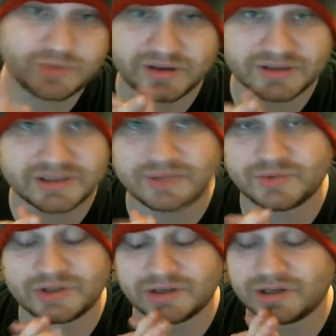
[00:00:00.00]
where they see
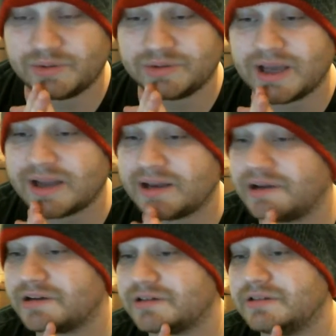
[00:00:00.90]
what they go with that
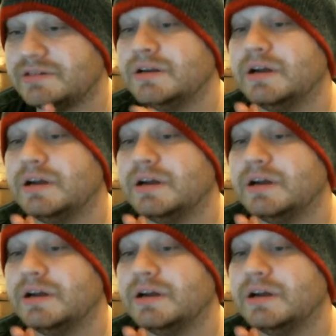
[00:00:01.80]
character.